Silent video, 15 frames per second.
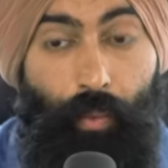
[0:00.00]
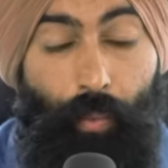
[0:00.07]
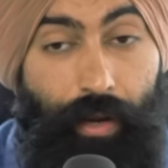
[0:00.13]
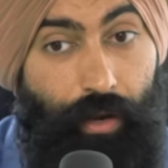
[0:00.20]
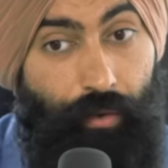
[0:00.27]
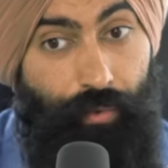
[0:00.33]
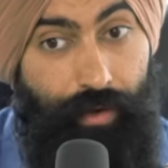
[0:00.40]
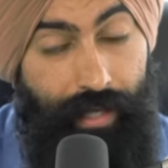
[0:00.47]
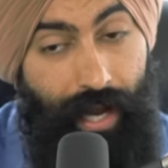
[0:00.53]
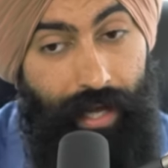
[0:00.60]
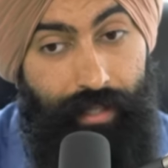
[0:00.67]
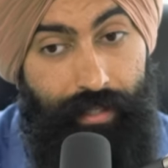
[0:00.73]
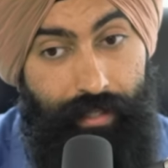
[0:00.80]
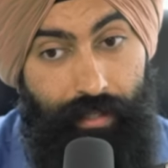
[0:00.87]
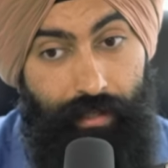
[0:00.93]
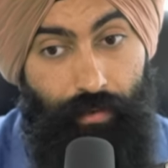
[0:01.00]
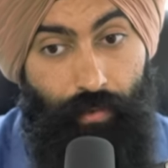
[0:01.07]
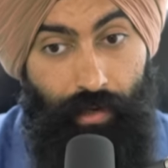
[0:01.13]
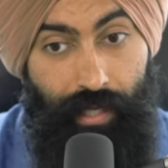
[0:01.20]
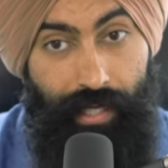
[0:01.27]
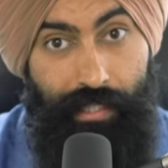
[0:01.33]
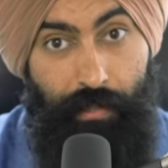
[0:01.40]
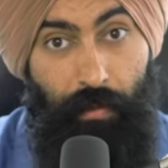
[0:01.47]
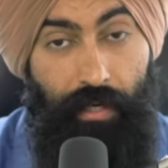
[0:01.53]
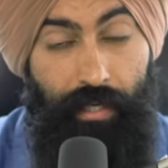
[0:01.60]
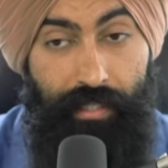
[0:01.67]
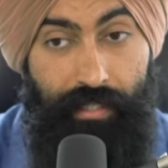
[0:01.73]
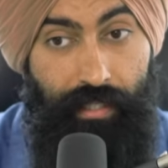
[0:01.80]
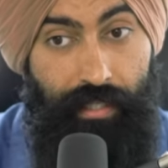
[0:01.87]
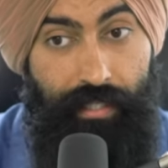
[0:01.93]
When in reality, well, guess what?
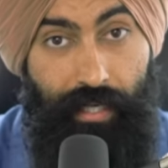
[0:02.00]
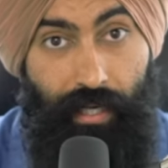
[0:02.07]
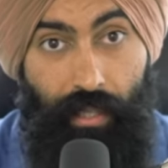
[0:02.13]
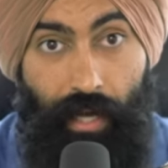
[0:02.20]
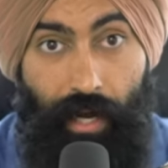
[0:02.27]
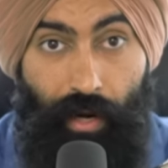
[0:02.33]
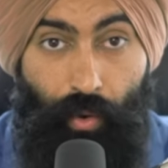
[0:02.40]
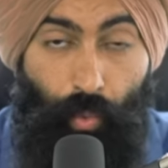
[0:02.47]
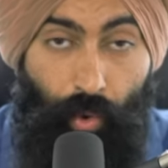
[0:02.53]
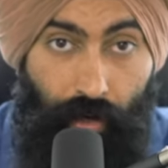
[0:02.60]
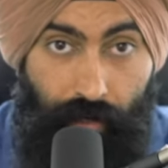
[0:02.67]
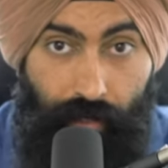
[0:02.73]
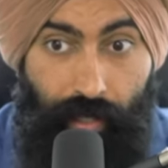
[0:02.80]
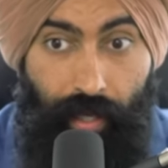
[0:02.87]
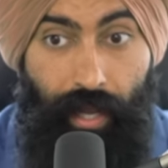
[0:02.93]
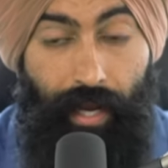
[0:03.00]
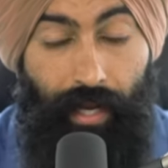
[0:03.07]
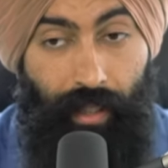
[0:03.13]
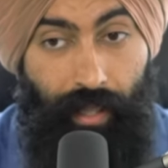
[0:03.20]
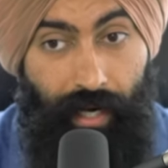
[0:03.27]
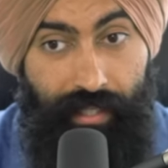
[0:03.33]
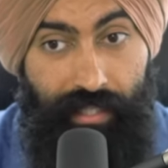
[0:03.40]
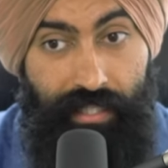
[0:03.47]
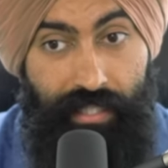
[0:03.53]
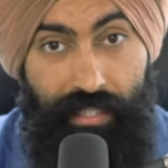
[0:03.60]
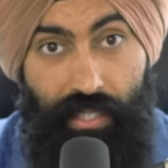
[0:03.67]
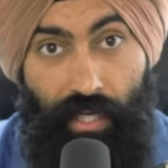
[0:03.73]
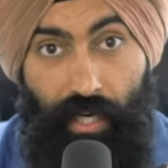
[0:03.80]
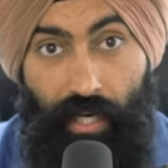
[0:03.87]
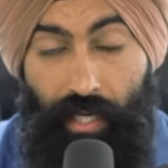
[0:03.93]
It's going to take a lot of work, and a lot of these
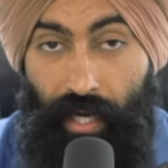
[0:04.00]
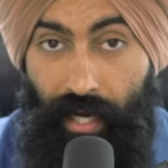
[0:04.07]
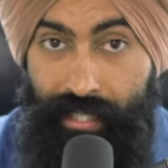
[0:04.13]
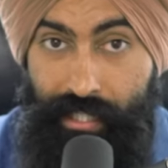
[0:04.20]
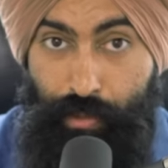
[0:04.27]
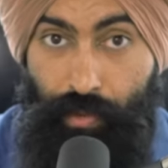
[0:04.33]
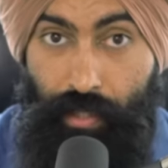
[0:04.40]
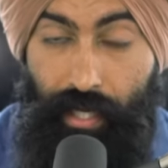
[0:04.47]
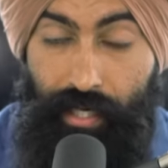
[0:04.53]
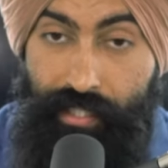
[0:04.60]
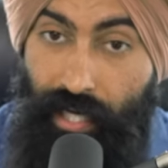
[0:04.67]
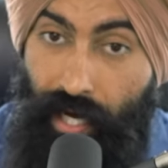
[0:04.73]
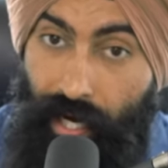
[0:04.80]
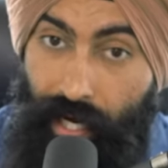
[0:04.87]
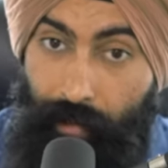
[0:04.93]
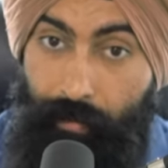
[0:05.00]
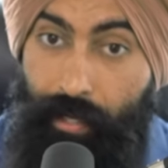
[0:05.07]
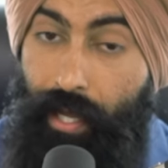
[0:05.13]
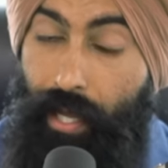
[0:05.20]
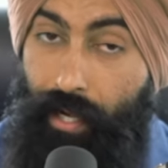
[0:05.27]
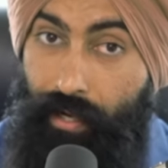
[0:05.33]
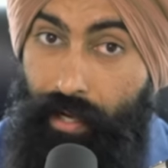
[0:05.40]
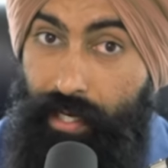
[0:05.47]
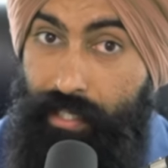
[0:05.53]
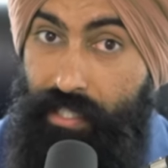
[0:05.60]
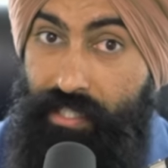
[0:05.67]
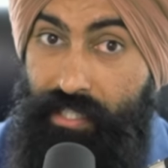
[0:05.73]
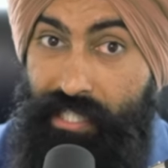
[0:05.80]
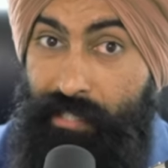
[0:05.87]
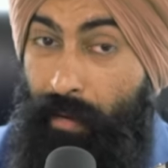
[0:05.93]
things are going to cost you a lot of time, and a lot of
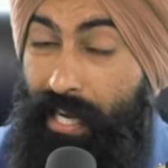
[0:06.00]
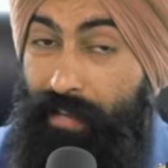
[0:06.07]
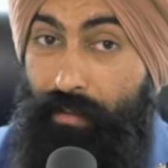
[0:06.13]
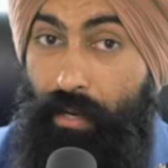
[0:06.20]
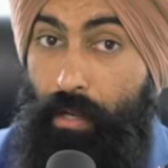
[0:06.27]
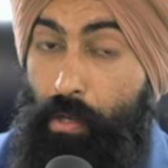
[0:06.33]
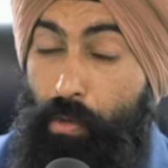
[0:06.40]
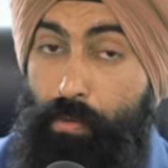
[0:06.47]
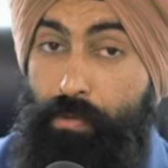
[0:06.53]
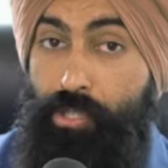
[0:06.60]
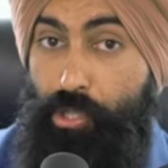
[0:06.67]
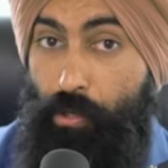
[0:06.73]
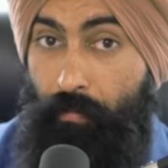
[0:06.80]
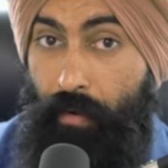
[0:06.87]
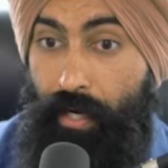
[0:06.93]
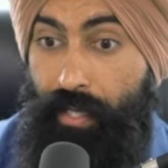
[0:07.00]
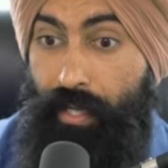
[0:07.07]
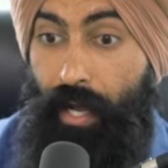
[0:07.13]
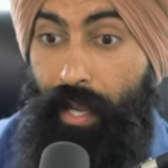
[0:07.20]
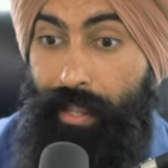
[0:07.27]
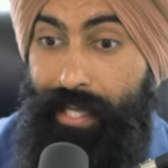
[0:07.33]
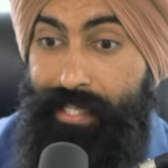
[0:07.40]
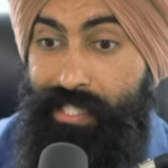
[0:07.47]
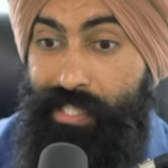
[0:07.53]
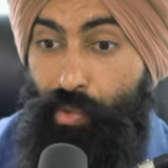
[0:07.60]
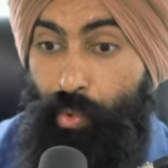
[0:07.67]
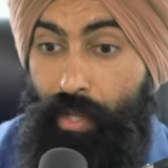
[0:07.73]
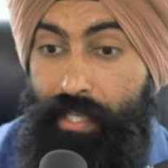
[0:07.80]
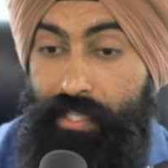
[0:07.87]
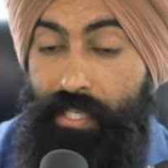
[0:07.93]
these things might even lose you money unless
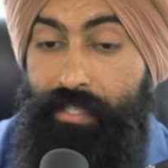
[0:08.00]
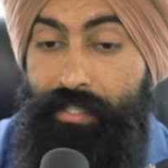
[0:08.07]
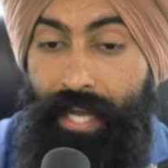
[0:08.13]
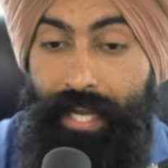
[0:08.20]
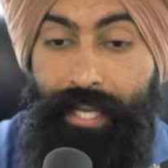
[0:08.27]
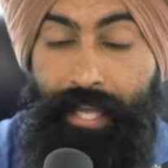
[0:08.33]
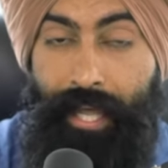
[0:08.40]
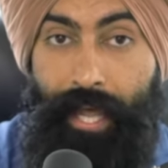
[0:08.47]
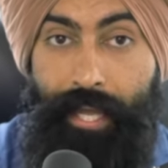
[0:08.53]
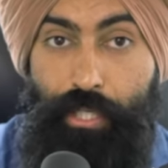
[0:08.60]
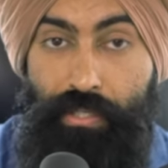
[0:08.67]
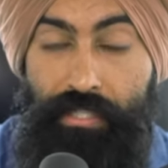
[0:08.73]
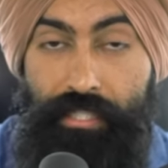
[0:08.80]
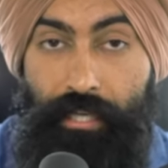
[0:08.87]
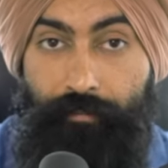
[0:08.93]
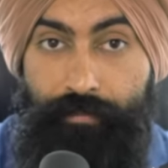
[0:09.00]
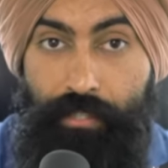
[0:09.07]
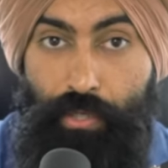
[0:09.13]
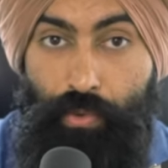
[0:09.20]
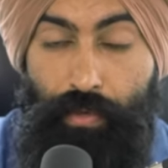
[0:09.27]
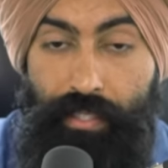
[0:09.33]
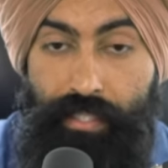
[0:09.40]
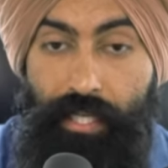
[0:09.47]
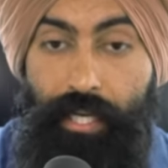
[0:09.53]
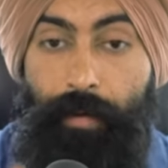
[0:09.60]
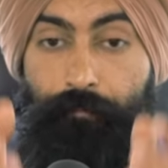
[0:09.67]
you're willing to dedicate yourself to it.